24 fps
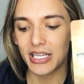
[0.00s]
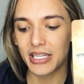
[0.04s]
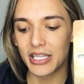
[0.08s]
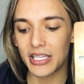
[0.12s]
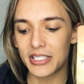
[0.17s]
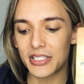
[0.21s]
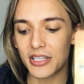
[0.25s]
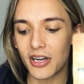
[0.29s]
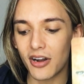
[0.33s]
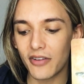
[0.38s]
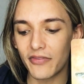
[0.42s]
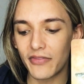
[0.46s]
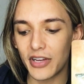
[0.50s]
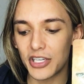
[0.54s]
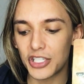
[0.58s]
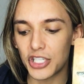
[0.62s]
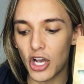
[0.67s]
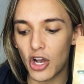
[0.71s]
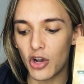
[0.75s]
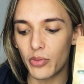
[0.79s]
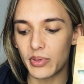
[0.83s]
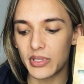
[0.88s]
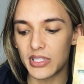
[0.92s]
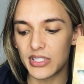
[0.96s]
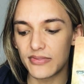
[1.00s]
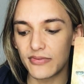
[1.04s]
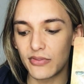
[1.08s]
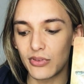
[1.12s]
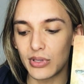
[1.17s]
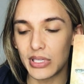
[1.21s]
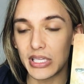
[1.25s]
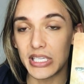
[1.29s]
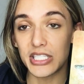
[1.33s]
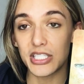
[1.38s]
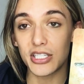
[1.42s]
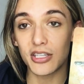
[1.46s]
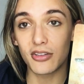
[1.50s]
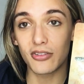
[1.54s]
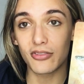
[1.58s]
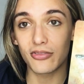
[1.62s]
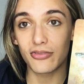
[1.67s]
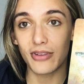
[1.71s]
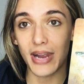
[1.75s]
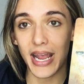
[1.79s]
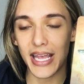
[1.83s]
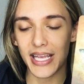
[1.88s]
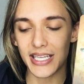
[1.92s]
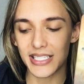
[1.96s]
the starfish opens fully to the
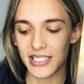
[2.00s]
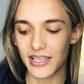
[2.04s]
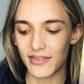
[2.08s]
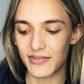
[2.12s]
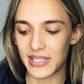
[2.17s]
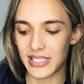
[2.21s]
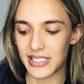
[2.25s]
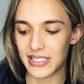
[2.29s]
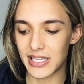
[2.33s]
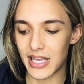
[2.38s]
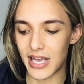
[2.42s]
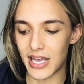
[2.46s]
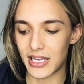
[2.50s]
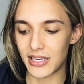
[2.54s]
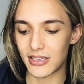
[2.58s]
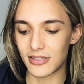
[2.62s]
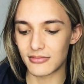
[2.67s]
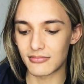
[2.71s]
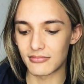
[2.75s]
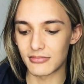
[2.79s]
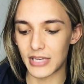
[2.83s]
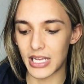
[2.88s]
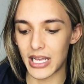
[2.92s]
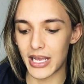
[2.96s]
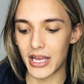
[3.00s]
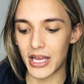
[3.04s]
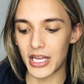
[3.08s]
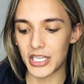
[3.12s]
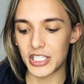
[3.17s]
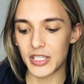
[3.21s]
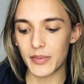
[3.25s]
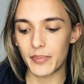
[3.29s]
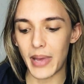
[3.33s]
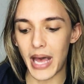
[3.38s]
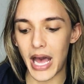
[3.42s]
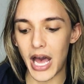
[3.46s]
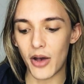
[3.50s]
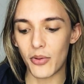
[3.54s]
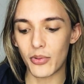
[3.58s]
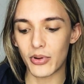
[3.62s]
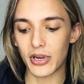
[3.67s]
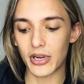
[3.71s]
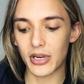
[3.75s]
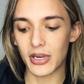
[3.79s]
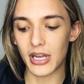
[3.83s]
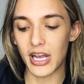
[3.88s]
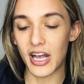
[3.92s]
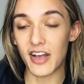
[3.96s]
rays of the sun, to
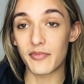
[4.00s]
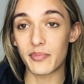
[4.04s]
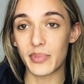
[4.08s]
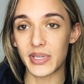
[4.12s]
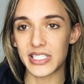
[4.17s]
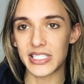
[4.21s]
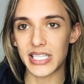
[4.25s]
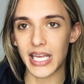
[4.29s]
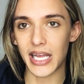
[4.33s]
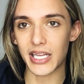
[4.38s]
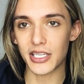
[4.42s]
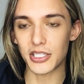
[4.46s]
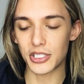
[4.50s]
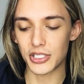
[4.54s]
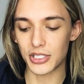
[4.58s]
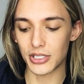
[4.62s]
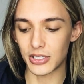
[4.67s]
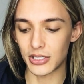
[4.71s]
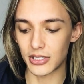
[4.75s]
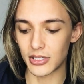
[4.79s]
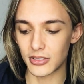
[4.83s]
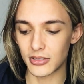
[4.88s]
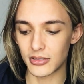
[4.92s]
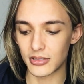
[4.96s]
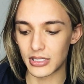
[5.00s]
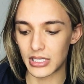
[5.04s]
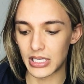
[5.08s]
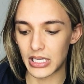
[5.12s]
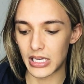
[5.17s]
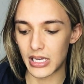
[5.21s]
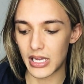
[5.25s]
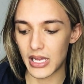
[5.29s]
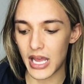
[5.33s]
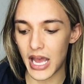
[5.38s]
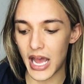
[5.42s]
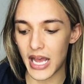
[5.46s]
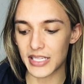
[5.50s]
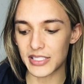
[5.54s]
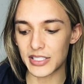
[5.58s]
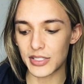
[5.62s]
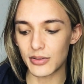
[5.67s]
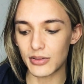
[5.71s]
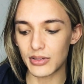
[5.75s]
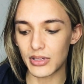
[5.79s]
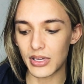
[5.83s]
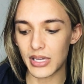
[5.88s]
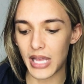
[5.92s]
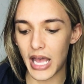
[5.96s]
power of potential. As
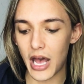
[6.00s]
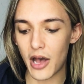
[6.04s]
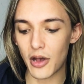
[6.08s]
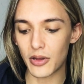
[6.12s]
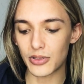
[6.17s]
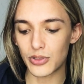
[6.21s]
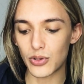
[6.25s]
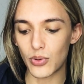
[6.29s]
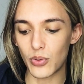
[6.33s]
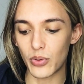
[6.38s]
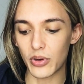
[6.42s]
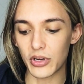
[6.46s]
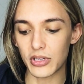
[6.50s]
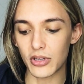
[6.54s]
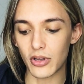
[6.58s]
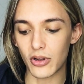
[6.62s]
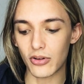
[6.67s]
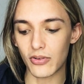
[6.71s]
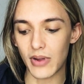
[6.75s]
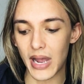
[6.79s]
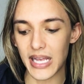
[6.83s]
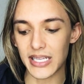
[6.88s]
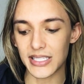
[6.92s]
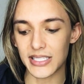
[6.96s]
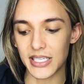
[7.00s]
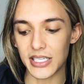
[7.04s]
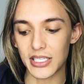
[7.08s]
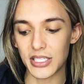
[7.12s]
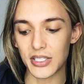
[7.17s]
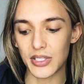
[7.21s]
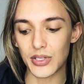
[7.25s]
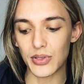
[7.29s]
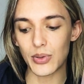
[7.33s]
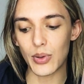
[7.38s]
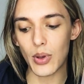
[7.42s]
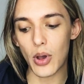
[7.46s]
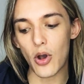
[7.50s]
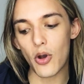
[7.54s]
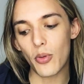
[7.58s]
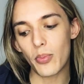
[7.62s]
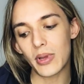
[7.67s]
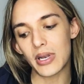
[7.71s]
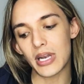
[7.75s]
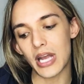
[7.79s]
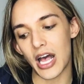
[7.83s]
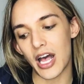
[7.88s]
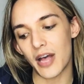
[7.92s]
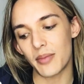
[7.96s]
you look out toward the horizon, do you
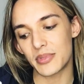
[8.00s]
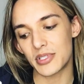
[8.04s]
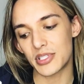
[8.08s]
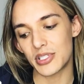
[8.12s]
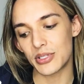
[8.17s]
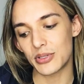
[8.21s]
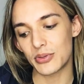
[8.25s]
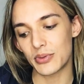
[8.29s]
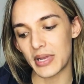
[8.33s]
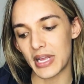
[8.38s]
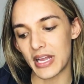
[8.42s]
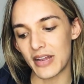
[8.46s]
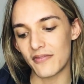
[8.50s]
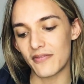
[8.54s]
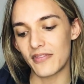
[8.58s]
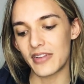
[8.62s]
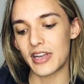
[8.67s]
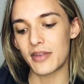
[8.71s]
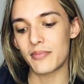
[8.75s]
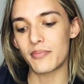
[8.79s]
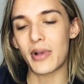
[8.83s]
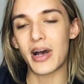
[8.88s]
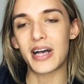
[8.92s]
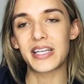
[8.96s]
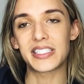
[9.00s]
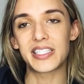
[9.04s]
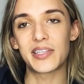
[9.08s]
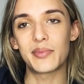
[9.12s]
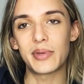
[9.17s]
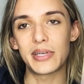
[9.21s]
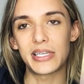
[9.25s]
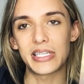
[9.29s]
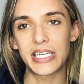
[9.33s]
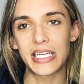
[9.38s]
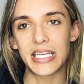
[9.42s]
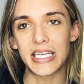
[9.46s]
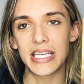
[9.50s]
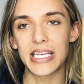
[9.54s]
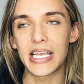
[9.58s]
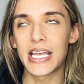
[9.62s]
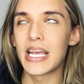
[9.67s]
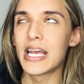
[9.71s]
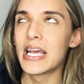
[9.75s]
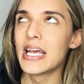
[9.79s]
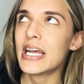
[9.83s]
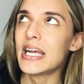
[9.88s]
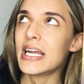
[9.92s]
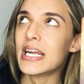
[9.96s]
open up to infinite possibility?
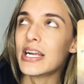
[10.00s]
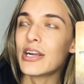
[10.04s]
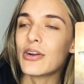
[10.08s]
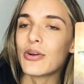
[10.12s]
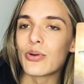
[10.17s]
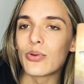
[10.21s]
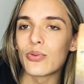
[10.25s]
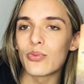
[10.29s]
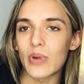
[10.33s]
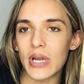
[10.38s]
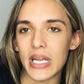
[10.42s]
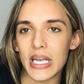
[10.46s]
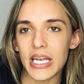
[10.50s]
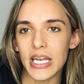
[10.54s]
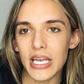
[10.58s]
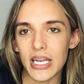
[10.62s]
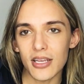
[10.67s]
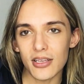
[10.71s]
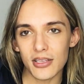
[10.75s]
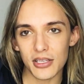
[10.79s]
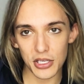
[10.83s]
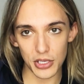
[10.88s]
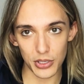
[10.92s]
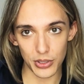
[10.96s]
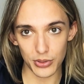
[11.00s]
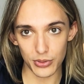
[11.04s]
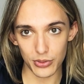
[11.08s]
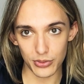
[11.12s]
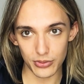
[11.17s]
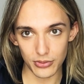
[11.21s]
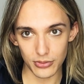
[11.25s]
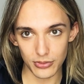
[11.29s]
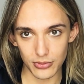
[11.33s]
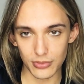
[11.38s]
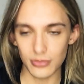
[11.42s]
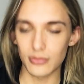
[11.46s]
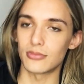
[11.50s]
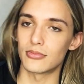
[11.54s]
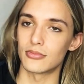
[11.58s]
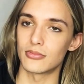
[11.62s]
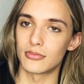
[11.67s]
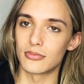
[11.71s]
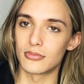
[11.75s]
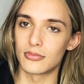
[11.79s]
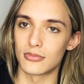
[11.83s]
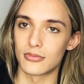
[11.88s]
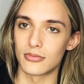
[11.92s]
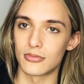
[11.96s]
When you
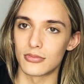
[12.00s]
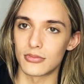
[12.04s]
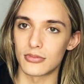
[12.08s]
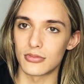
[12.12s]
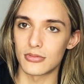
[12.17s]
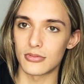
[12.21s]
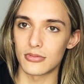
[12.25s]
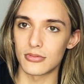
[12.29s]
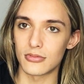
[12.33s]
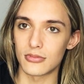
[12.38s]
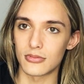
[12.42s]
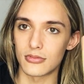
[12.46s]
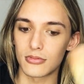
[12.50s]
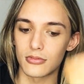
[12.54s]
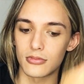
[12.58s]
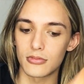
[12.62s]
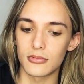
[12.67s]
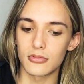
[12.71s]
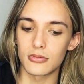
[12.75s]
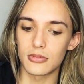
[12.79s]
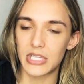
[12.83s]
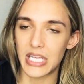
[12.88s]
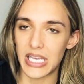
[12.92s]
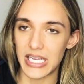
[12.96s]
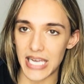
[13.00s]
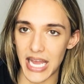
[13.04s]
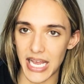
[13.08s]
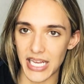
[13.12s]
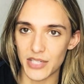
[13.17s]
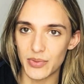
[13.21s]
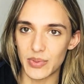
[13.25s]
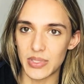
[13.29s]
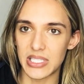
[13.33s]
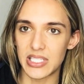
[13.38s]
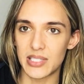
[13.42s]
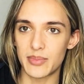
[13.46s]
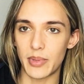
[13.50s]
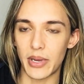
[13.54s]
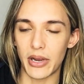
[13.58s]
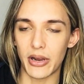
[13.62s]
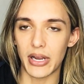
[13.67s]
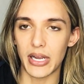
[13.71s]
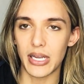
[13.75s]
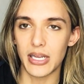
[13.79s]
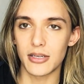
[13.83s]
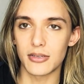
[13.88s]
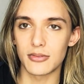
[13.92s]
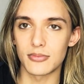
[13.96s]
connect with
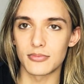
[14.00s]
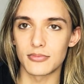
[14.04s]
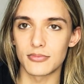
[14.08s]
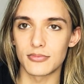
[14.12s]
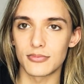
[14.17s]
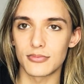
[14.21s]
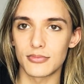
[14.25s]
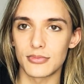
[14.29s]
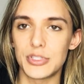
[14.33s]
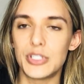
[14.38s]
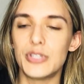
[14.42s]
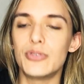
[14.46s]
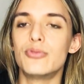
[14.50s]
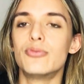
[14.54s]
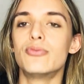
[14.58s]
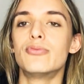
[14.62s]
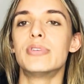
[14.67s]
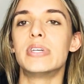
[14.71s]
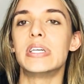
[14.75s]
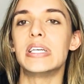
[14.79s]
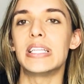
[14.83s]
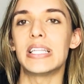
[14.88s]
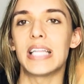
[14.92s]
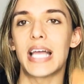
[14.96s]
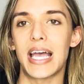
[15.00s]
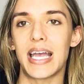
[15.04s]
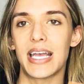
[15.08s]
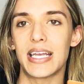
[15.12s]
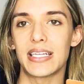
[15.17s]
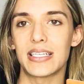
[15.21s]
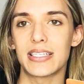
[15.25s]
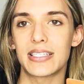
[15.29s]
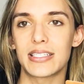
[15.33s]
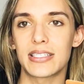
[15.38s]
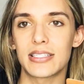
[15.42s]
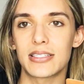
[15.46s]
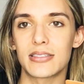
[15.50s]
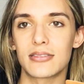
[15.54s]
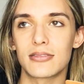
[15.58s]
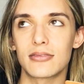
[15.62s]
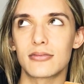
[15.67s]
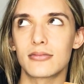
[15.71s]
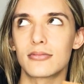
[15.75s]
Spirit, you realize